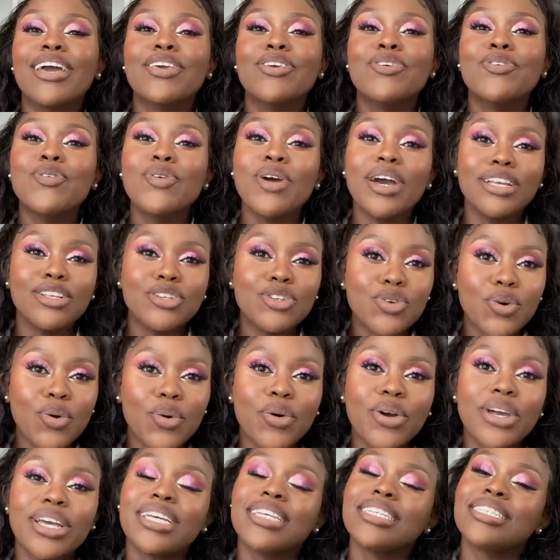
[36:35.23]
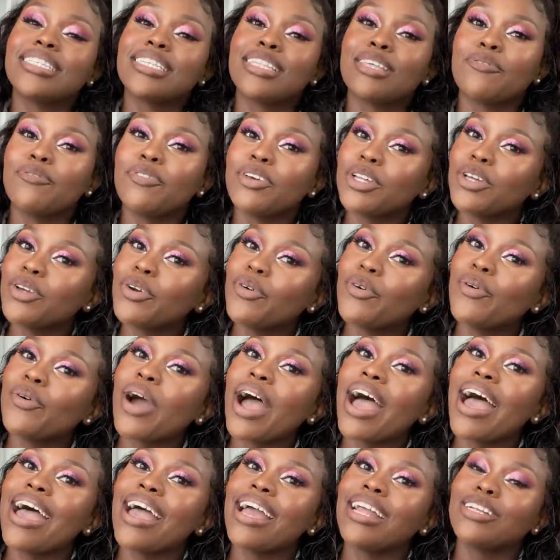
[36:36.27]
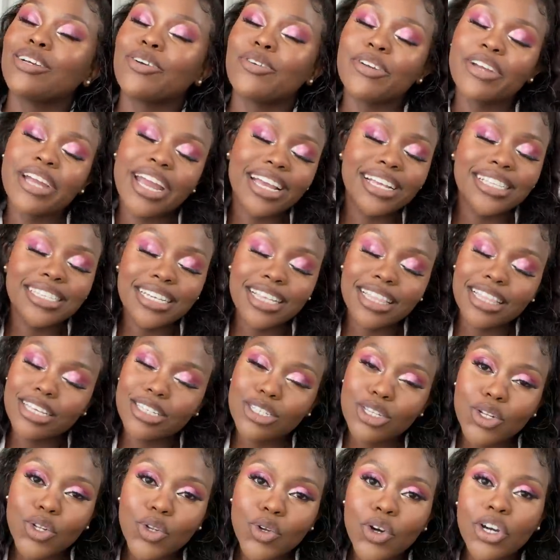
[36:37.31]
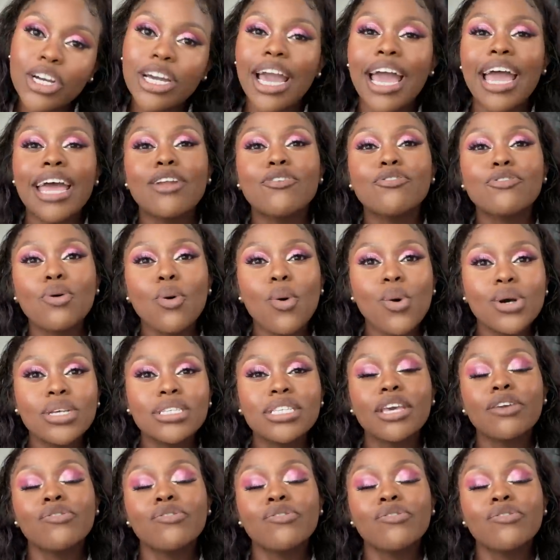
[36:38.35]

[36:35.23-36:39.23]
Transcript: you enjoyed the video and creating this look and of course